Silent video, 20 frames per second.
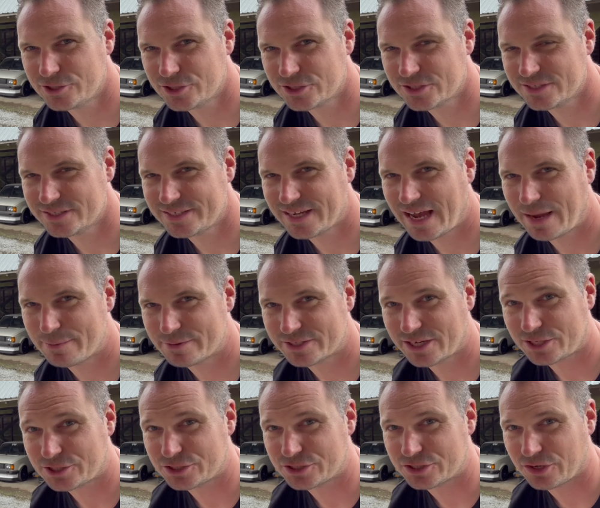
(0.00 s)
just in time. It's
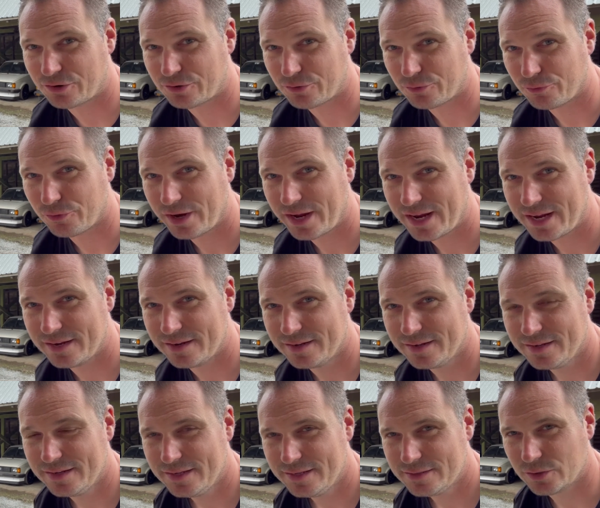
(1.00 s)
actually starting to rain,
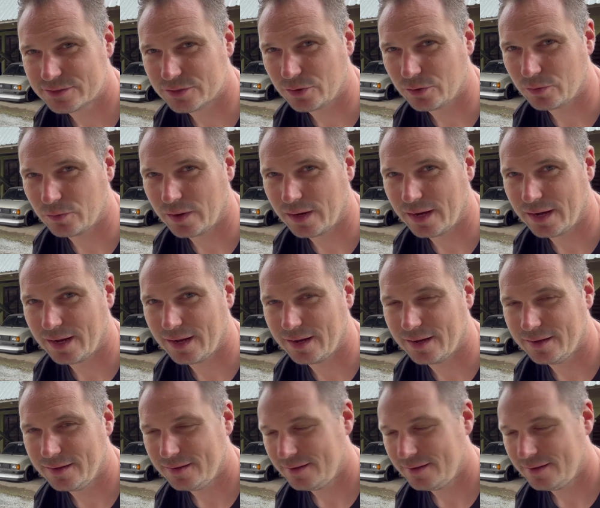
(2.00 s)
so I